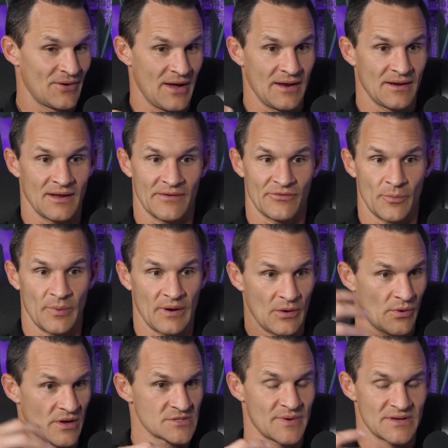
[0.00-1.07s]
Right. Everybody
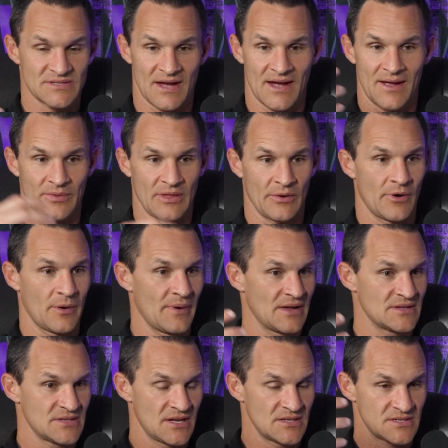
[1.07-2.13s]
wants my time. They want my
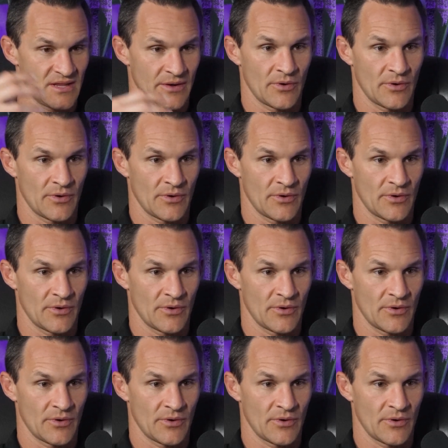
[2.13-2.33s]
attention.